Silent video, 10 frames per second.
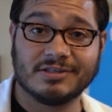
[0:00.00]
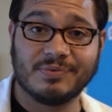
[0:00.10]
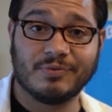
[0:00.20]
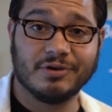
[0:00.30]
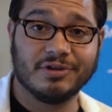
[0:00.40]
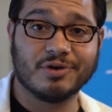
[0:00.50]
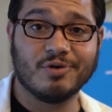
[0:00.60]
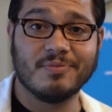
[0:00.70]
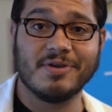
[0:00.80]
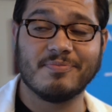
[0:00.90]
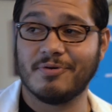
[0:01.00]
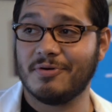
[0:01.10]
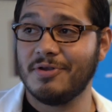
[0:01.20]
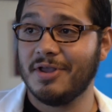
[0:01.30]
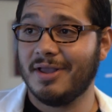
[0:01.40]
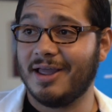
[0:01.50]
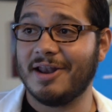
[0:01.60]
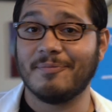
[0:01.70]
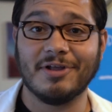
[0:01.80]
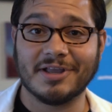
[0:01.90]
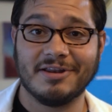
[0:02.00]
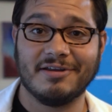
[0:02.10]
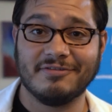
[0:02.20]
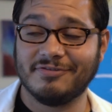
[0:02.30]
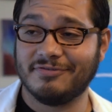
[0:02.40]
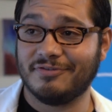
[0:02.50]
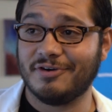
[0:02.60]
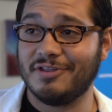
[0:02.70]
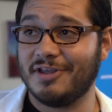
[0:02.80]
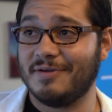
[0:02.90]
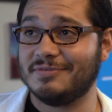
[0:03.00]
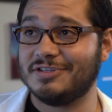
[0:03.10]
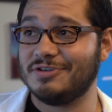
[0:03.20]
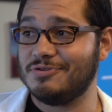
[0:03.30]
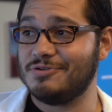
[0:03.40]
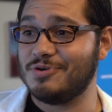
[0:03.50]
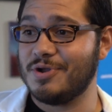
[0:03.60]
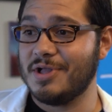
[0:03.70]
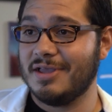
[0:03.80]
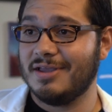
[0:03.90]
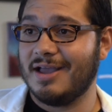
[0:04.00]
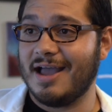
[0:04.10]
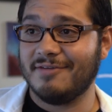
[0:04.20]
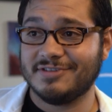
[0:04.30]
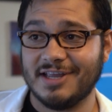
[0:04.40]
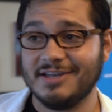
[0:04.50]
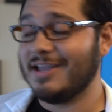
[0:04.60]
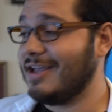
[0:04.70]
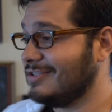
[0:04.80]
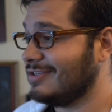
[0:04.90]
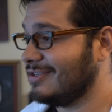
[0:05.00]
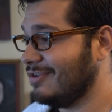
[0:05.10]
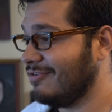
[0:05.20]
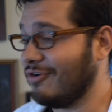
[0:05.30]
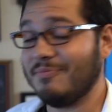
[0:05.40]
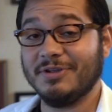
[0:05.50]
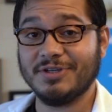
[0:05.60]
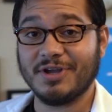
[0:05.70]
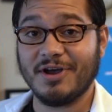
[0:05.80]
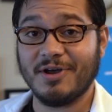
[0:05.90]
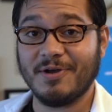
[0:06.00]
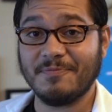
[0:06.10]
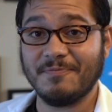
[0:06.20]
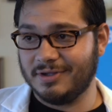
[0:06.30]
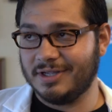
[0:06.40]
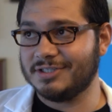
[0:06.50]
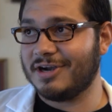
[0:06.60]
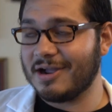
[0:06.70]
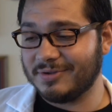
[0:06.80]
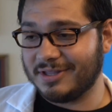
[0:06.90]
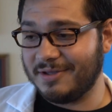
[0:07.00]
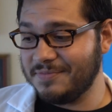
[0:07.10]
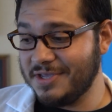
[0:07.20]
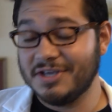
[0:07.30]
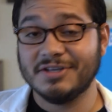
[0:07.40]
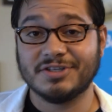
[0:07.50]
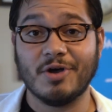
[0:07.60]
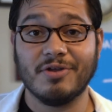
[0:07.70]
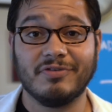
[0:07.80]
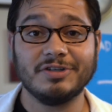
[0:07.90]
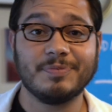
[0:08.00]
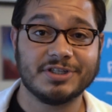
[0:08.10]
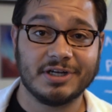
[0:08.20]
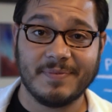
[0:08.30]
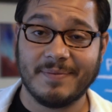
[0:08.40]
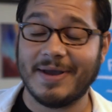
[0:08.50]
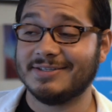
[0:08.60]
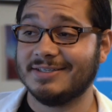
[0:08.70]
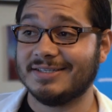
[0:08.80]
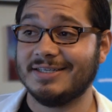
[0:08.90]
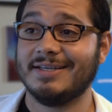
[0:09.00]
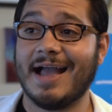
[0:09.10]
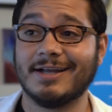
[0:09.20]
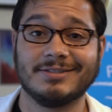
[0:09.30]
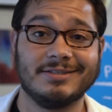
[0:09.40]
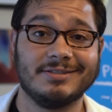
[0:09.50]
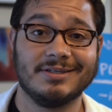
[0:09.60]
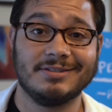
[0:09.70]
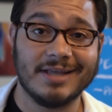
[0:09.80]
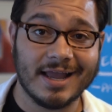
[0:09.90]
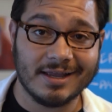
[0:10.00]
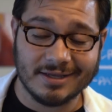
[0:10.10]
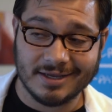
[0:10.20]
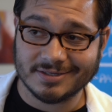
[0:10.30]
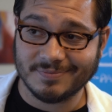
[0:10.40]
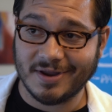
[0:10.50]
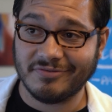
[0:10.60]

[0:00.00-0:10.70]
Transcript: some really cool people, and I'm lucky enough for them to have said yes for me to come interact with them. So the first person I'm about to see actually today is my